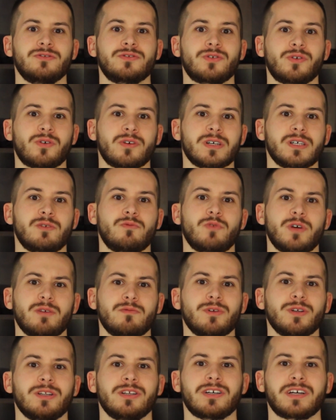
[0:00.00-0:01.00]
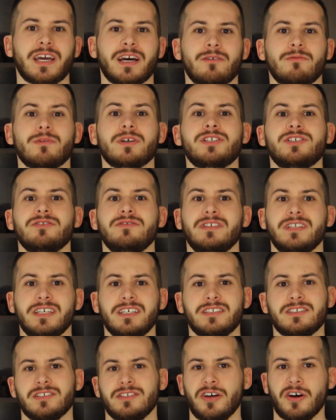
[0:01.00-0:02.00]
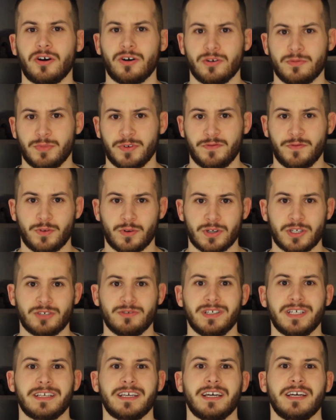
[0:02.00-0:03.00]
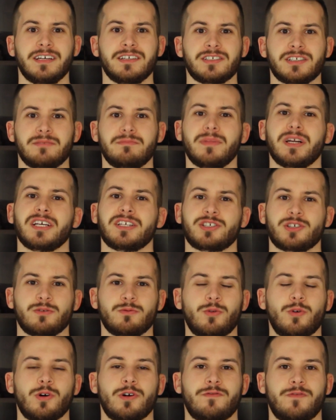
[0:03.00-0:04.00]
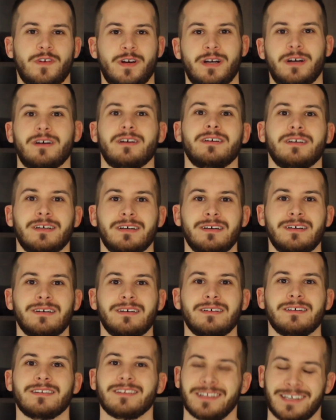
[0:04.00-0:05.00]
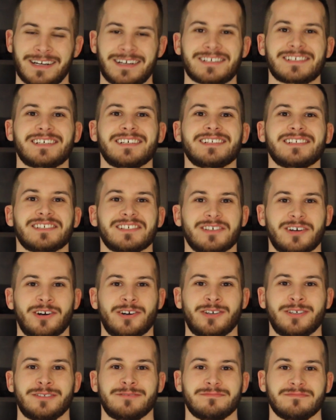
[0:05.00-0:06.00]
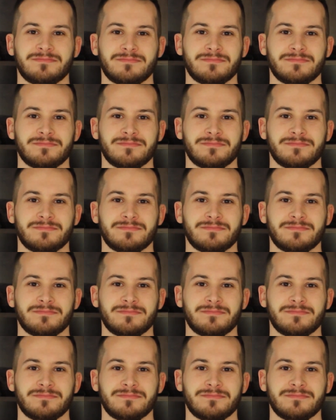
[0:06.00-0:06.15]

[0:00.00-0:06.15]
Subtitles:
tutorial, we will look at what you need to know before you engage in miniature warfare. Let us get started.